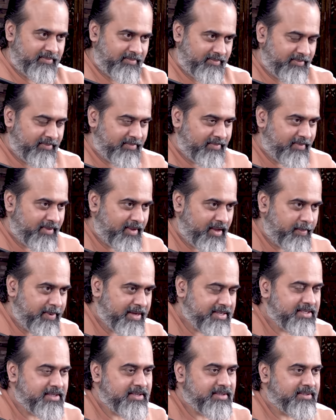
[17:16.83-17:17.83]
Hmm?
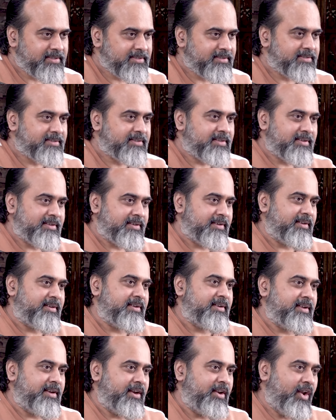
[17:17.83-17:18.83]
Imagine a
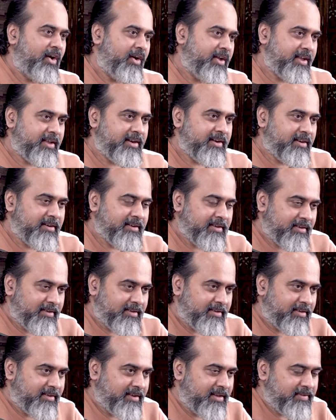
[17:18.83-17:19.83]
lion
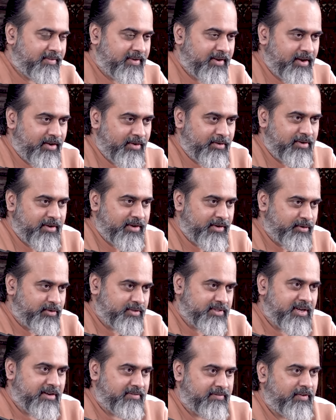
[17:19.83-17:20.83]
giving out a
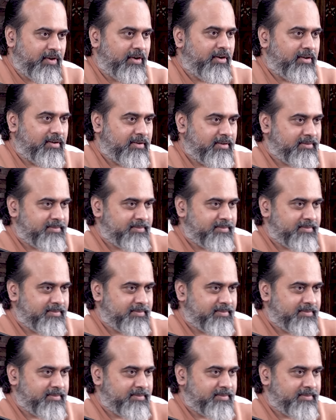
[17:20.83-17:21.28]
huge guffaw.